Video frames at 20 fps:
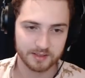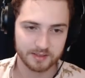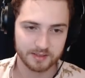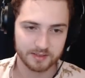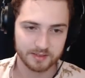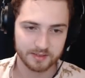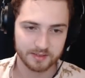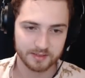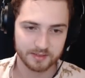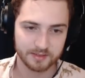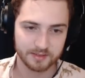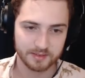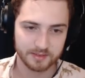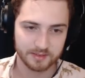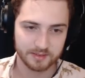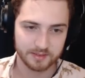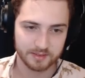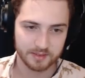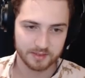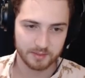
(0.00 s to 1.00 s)

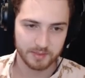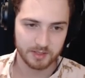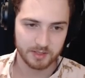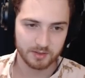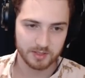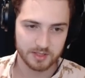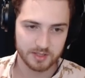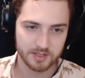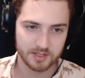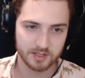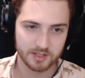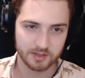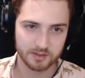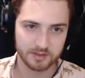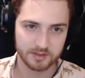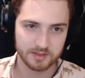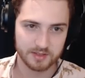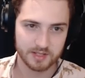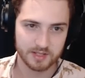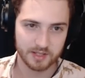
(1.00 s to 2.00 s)
I mean, you can still
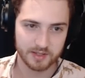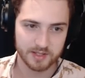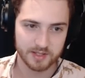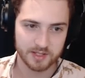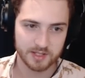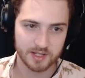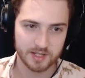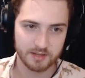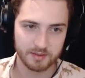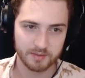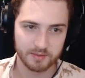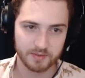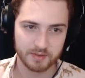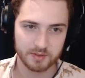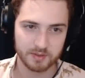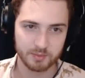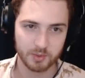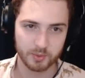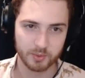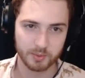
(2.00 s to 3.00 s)
sell these and save above
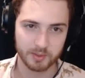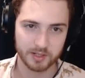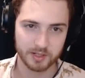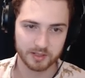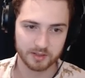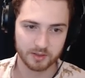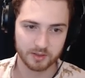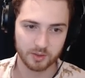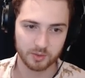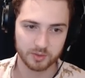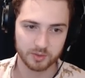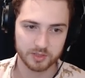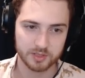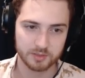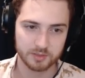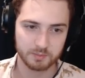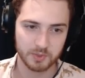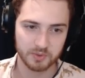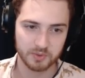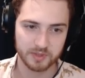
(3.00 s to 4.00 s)
50, but we want to hold
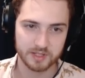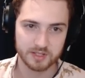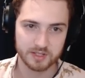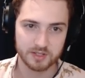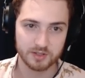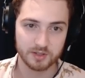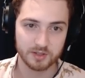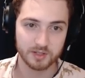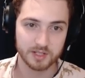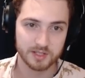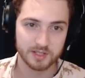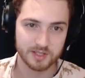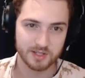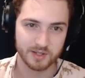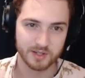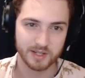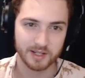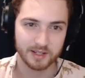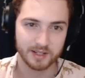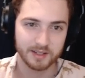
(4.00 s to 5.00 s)
both these two units, so
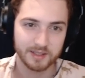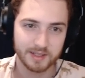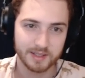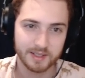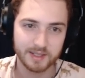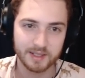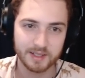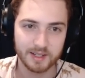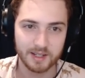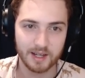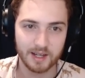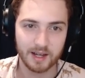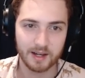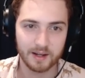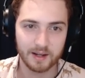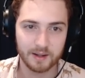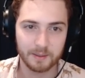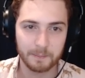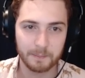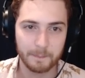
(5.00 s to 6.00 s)
yeah.
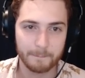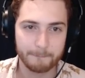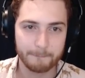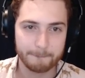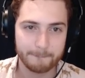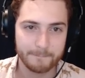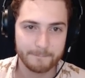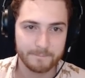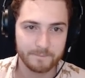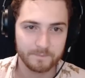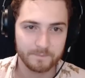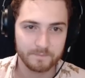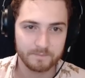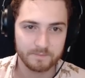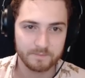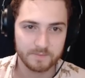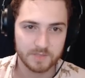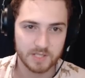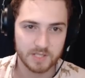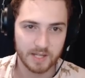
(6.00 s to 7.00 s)

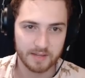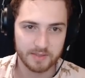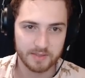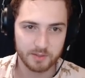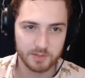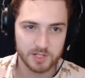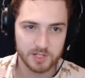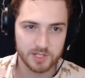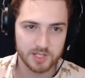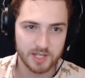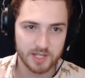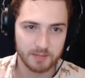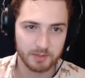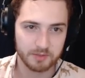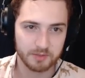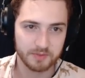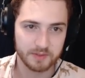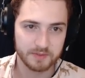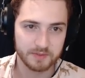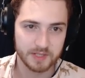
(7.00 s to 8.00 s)
Yeah, I think we should stay
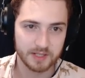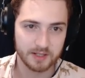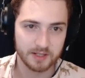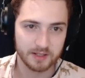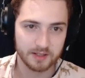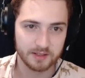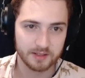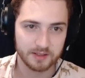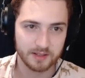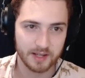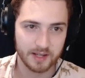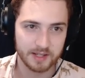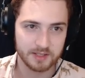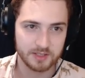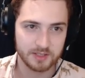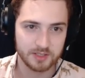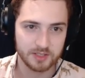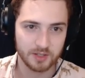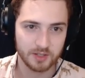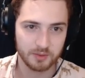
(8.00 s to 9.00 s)
above 50 here. I
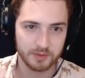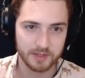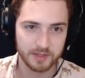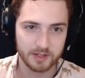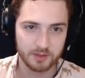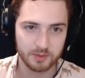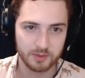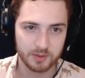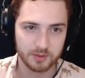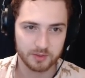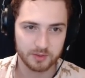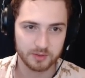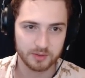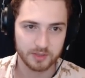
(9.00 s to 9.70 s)
don't think we're...